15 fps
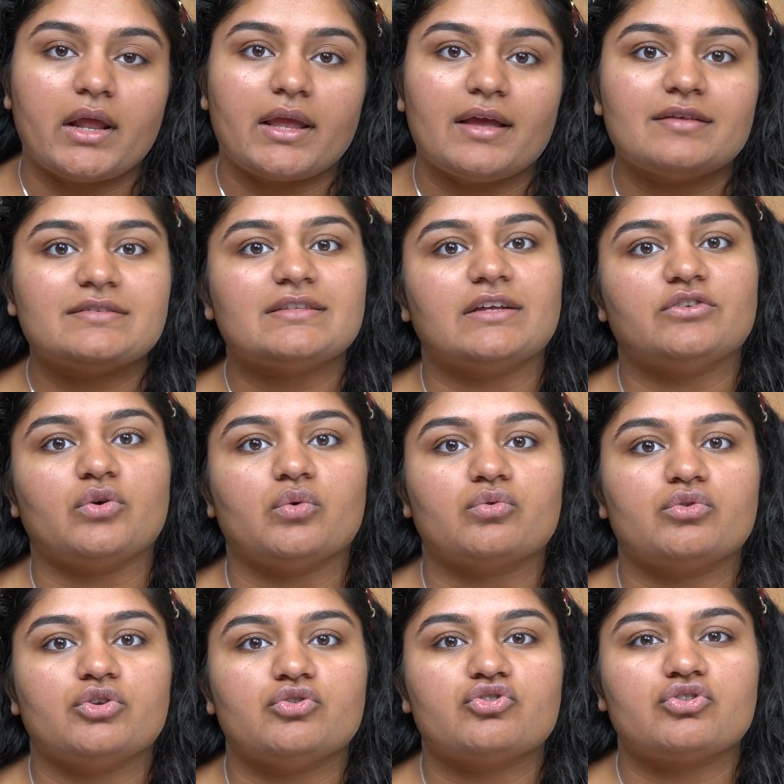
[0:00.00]
I guess, that
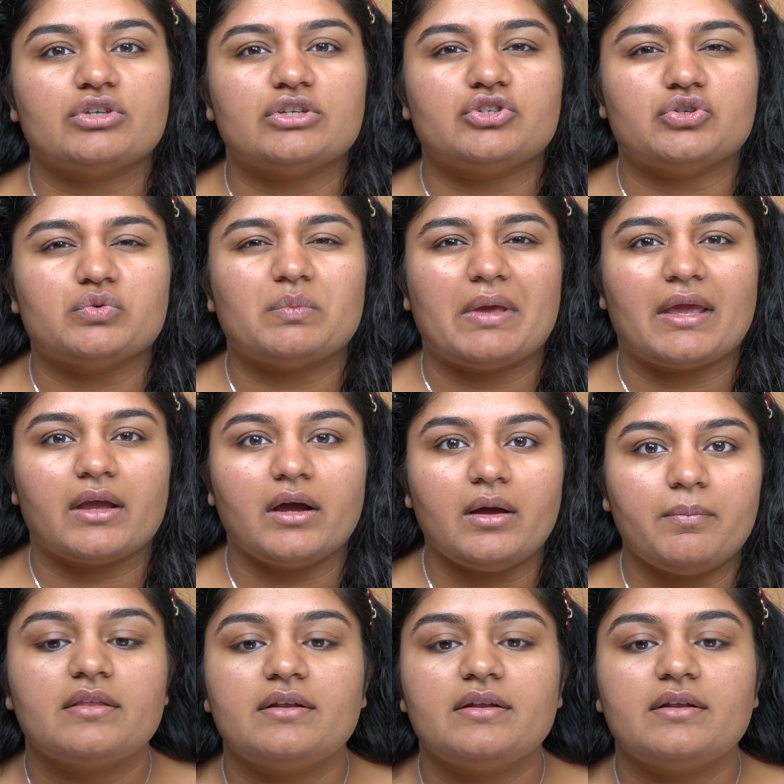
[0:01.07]
don't usually do makeup.